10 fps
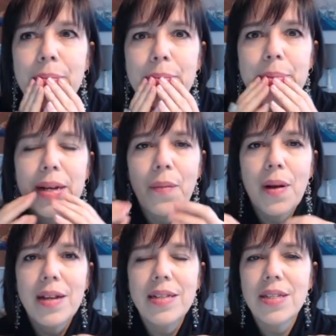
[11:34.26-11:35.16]
But I
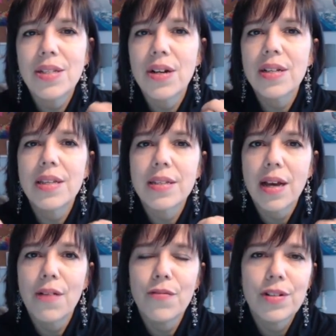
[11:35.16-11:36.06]
wanted to start this
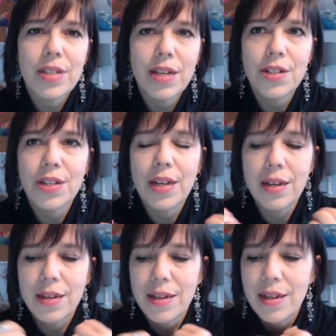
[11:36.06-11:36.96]
conversation
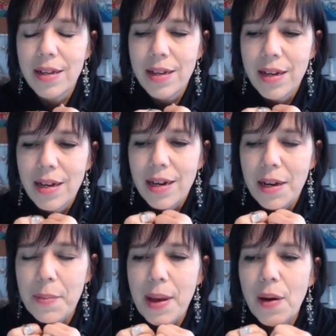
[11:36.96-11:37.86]

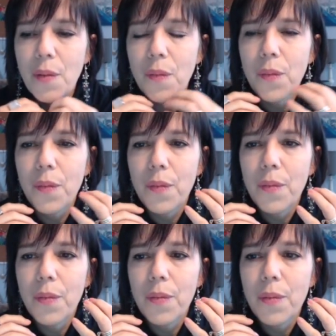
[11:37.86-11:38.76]
about
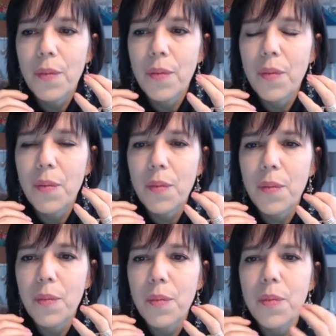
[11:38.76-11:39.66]

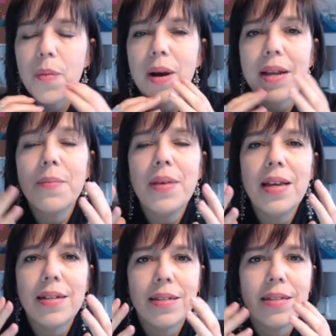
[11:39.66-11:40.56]
what it
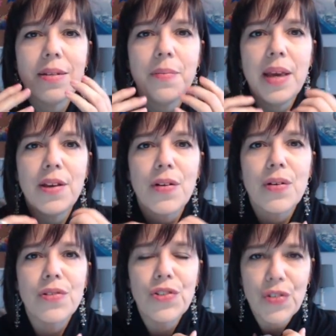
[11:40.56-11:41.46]
means to make your
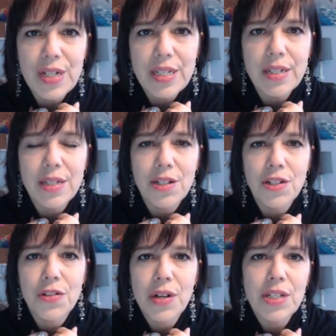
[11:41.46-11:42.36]
own choices and to
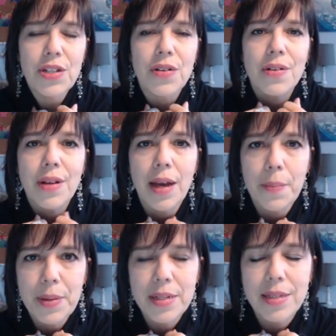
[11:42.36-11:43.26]
trust your own
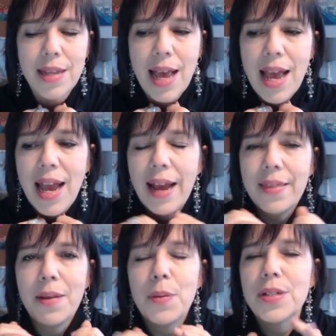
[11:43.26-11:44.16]
compass. And
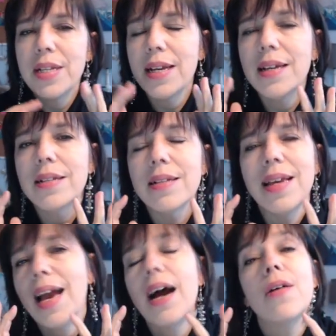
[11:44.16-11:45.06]
then particularly
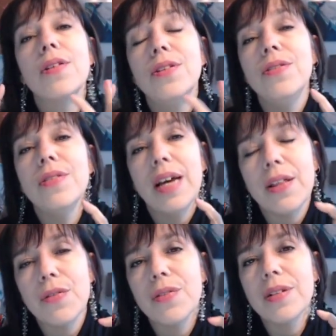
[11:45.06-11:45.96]
how to do that
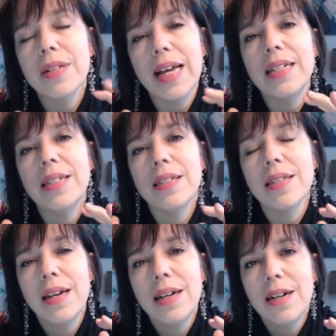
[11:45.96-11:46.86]
through the lens
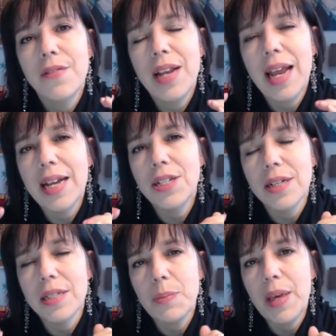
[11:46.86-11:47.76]
of an
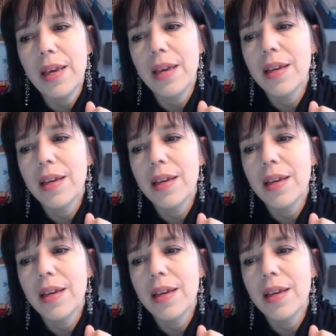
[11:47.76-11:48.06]
HSP.